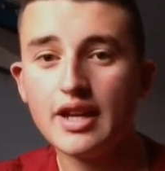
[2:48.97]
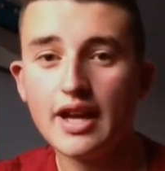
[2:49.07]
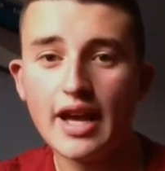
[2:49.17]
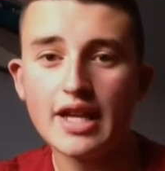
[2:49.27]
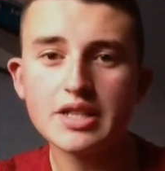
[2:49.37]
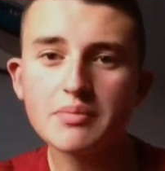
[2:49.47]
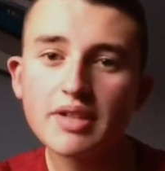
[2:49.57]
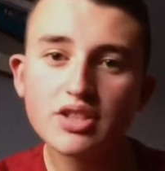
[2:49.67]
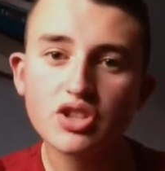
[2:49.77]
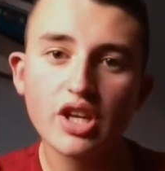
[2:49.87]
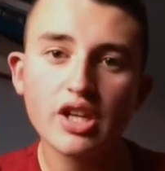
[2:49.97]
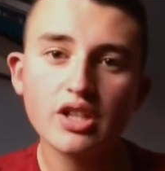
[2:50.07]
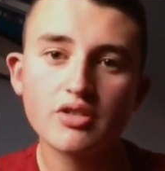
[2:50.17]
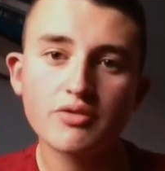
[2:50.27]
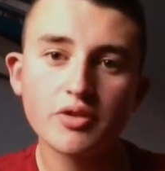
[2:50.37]
And it makes a
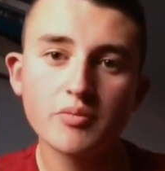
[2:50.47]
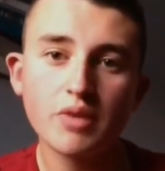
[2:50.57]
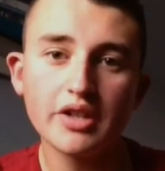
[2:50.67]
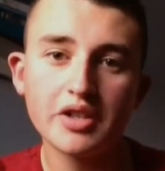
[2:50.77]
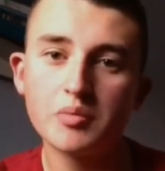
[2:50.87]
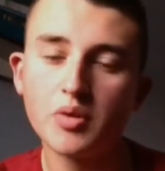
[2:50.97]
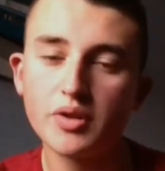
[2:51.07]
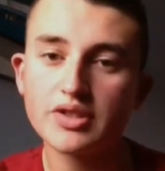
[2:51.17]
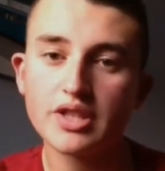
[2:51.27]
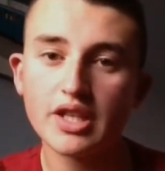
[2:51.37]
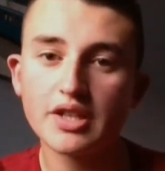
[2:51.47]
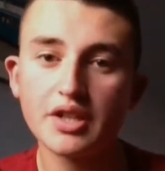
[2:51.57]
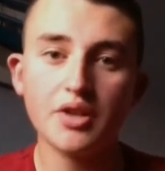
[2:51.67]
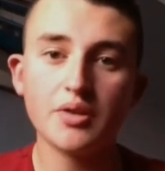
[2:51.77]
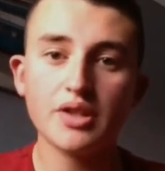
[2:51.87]
change from, I know I'm always saying,
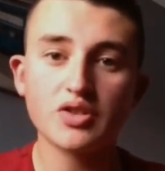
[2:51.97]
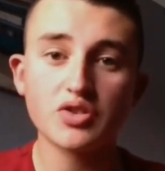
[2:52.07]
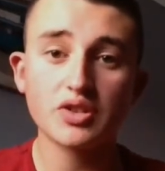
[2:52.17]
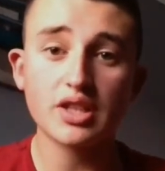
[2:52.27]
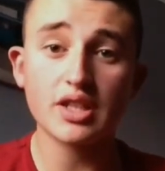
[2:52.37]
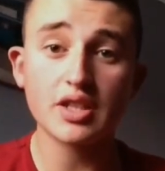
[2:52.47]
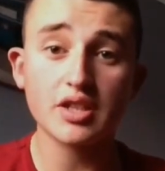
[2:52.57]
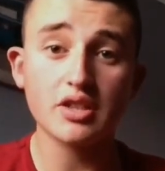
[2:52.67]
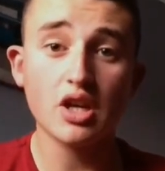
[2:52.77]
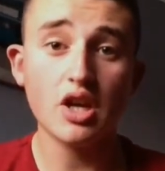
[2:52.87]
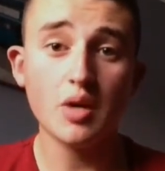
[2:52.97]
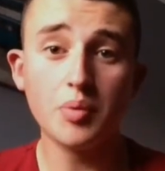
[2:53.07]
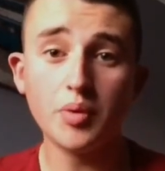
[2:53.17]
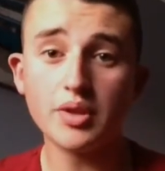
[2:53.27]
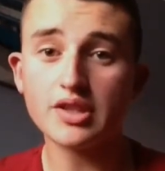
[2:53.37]
oh, it's good that they
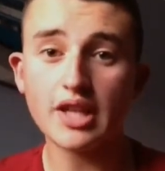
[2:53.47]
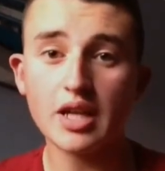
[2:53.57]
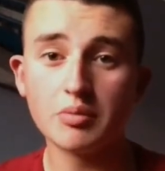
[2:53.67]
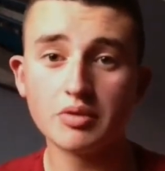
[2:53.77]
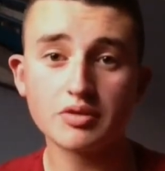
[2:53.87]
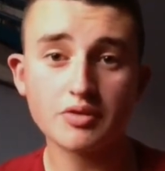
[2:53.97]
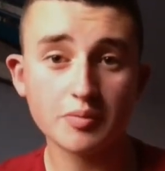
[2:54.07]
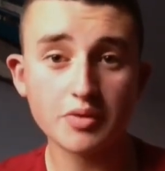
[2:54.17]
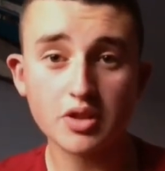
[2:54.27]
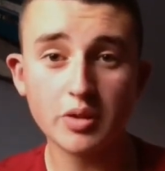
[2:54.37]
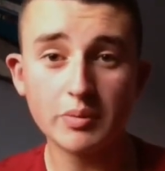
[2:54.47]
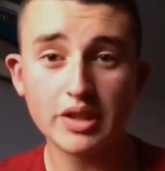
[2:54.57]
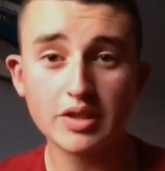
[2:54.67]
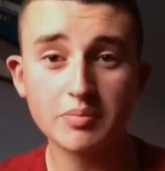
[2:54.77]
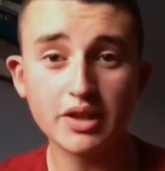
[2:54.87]
brought these elements from the
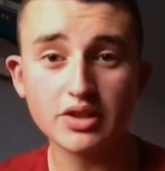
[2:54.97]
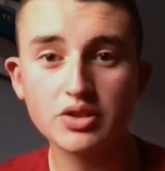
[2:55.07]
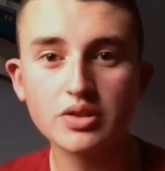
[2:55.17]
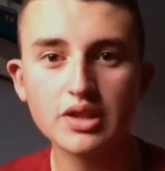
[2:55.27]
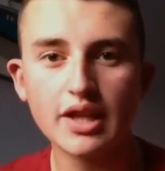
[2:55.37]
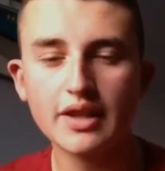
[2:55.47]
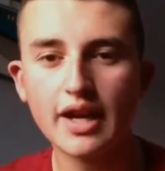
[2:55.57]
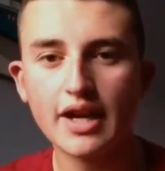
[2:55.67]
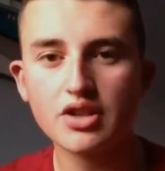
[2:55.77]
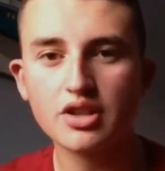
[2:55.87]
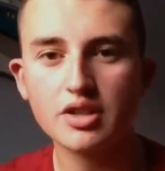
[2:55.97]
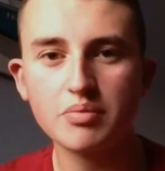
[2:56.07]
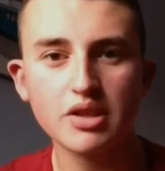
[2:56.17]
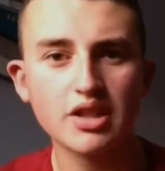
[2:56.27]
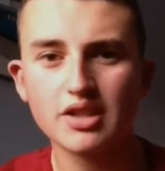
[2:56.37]
comics, but it's good that they're actually
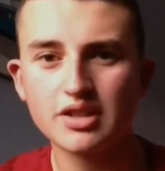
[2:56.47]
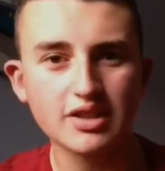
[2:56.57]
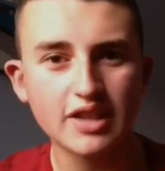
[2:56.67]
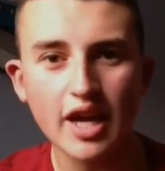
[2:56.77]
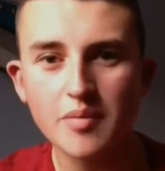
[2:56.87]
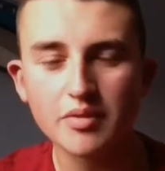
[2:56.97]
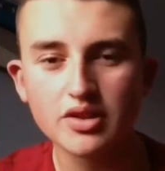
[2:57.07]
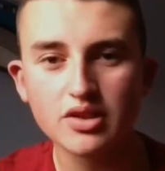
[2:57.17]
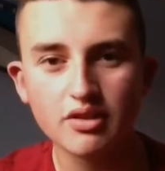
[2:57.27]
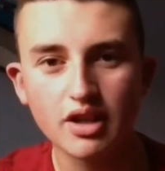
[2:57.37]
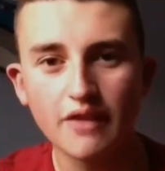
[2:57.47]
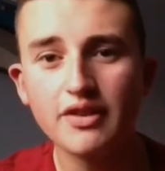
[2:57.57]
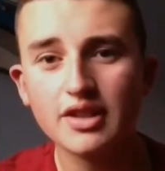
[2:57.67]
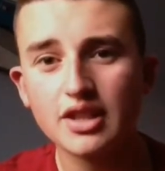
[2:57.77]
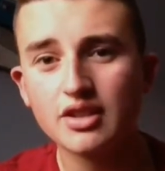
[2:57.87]
bringing like the game or something. I
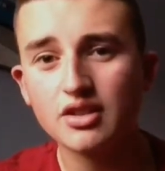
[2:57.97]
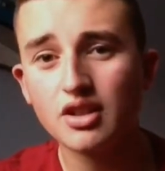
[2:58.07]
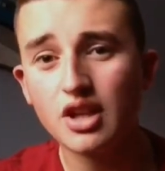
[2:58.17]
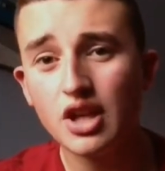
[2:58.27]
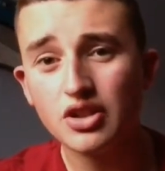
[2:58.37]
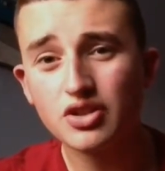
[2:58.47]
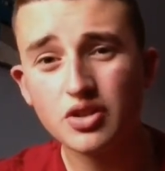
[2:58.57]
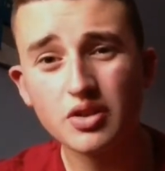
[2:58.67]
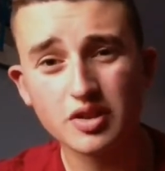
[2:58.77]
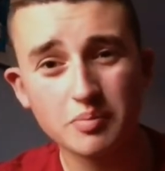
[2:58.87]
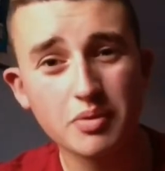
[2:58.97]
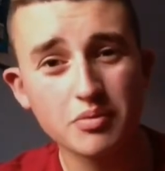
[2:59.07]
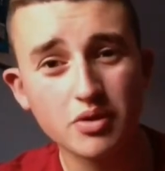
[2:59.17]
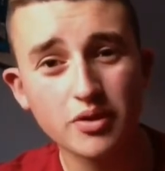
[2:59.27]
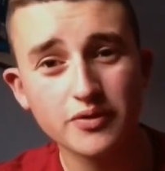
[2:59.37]
think they should do this a bit
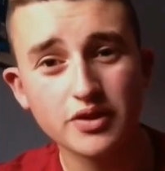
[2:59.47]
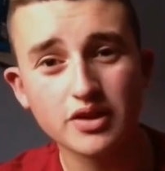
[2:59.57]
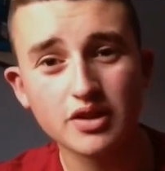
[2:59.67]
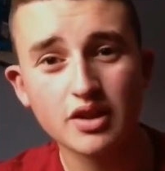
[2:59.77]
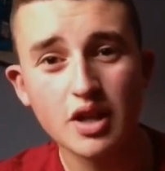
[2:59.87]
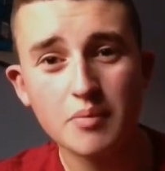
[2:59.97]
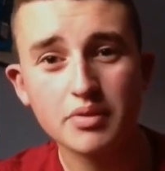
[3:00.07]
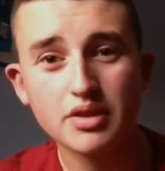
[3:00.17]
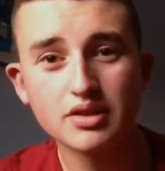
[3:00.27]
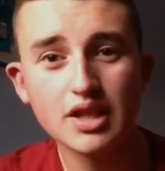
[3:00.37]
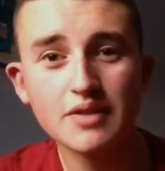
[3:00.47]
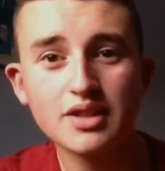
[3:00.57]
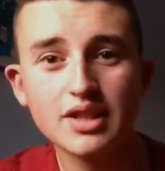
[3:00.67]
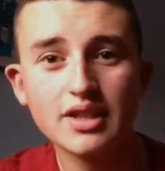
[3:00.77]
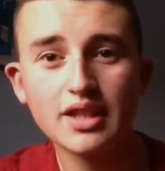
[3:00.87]
more often, because even
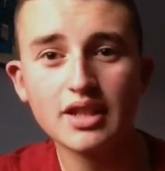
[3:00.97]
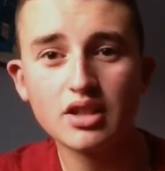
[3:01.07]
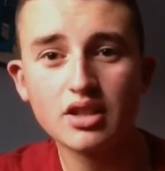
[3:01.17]
in the